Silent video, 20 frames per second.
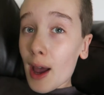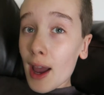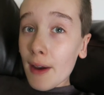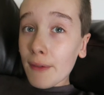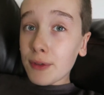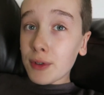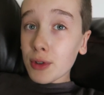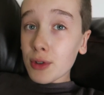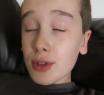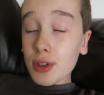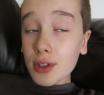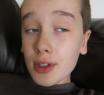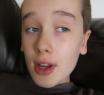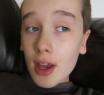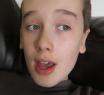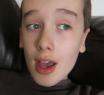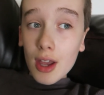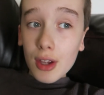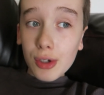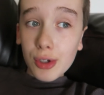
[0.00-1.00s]
I have just
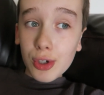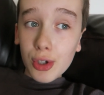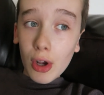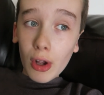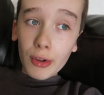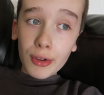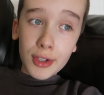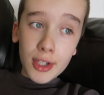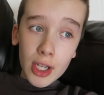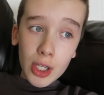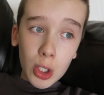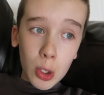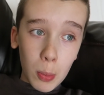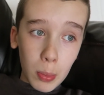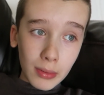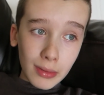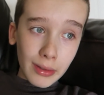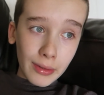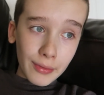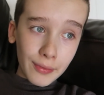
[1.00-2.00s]
shot a
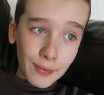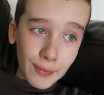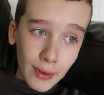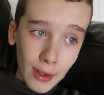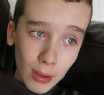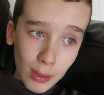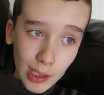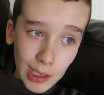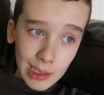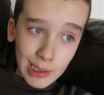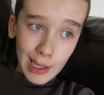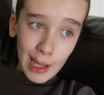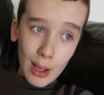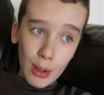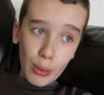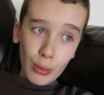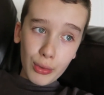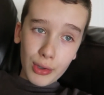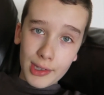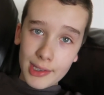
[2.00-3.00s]
couple of
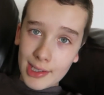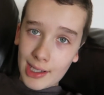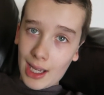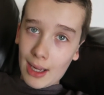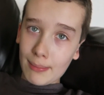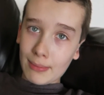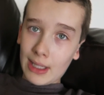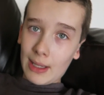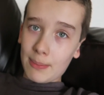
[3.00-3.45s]
cloud time